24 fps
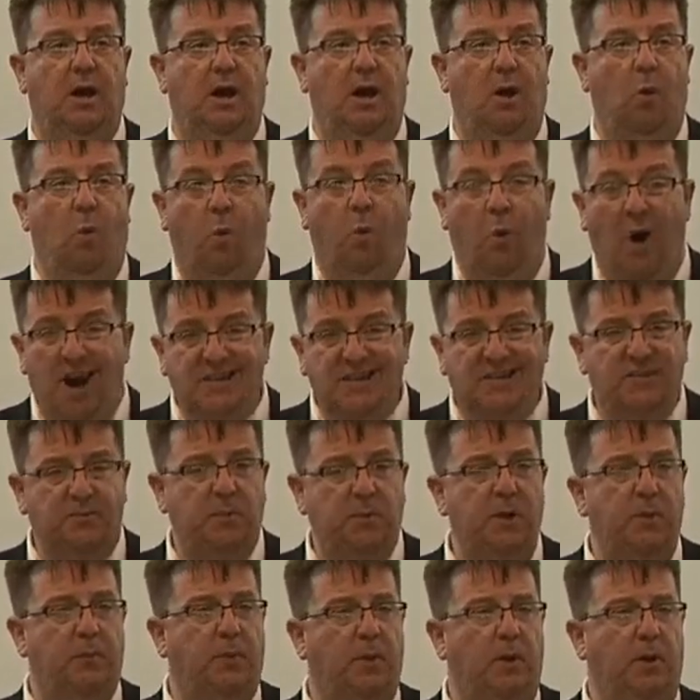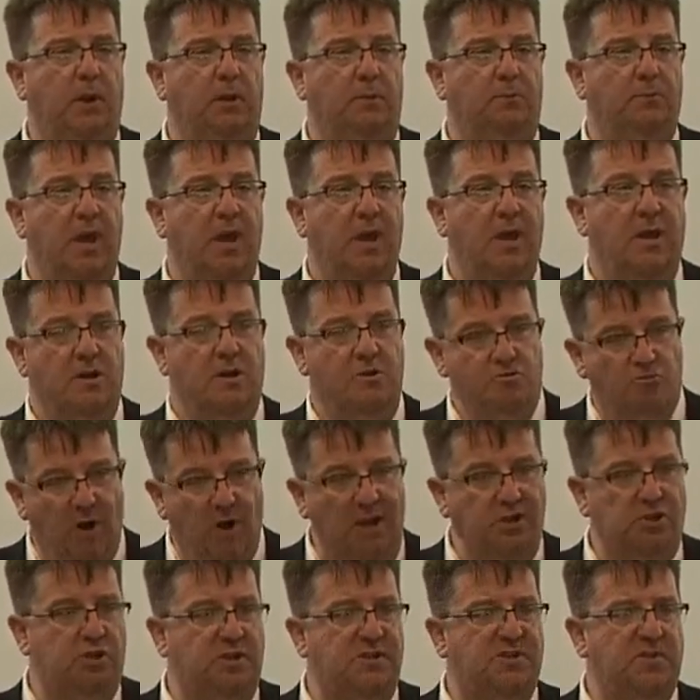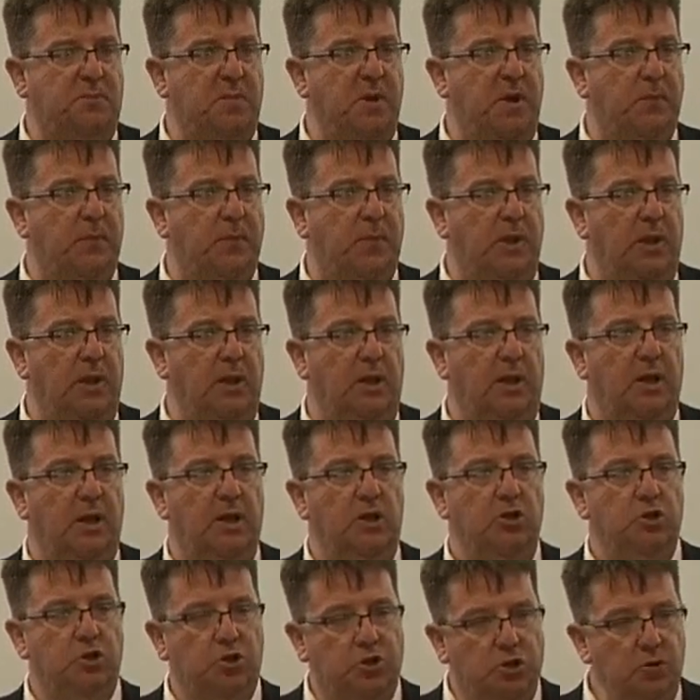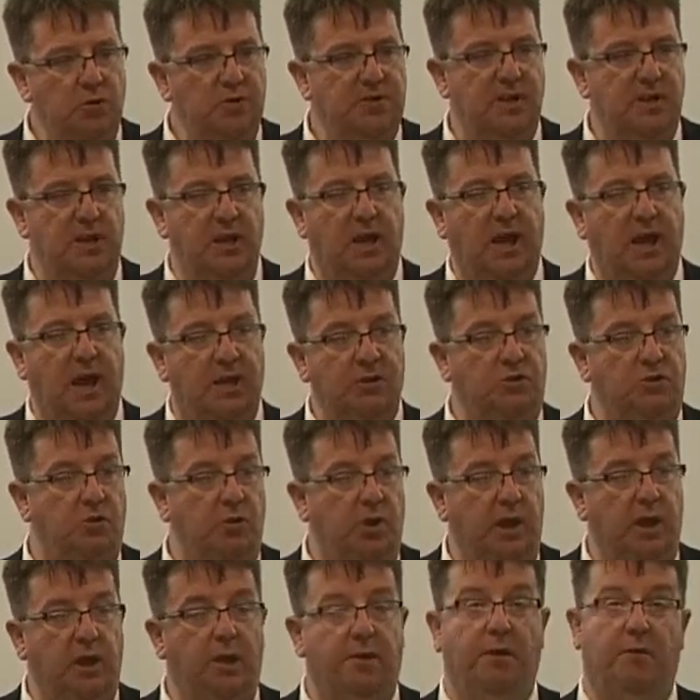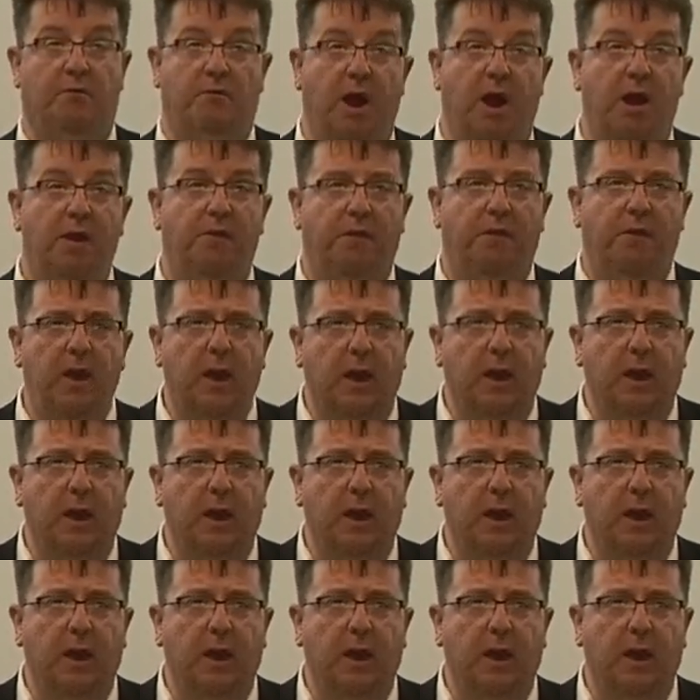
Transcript: wise people, righteous people, choosing and doing the right thing.